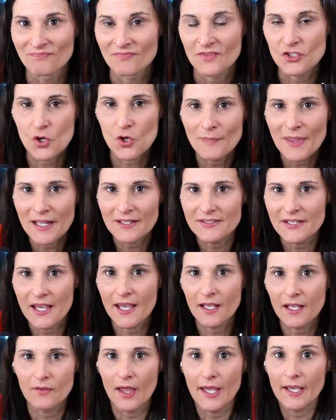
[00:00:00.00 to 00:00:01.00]
So I'm not
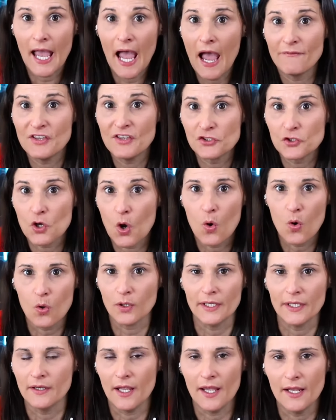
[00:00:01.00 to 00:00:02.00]
saying like have this
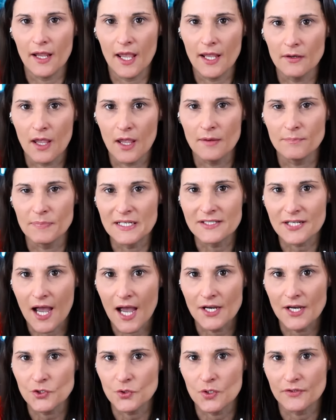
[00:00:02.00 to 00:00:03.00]
goal and, and, and, and be
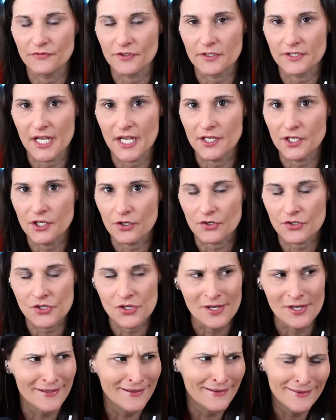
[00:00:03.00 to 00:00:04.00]
tied to it for ten
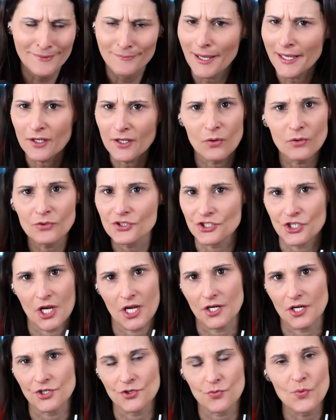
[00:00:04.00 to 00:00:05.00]
years. My goals
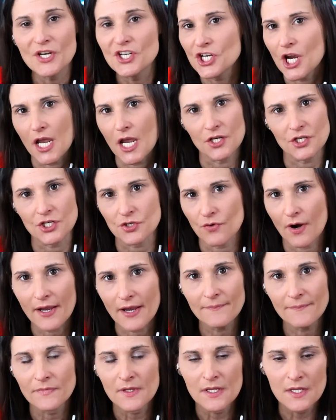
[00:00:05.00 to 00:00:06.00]
change. We change,
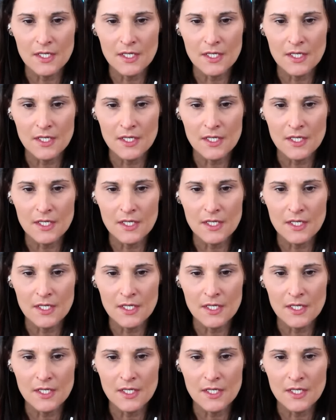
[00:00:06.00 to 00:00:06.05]
right?